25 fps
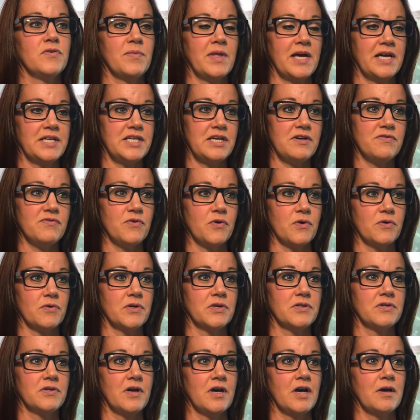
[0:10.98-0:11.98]
From that day
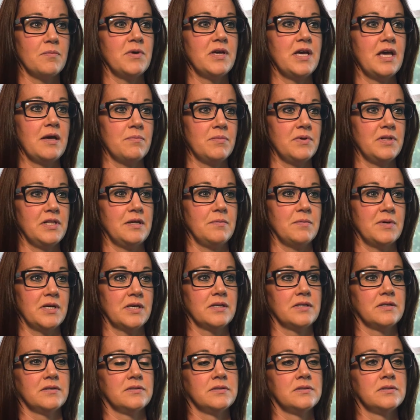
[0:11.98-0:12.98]
forward, I became
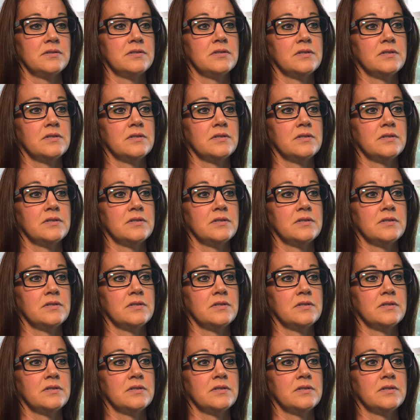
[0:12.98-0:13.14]
bulimic.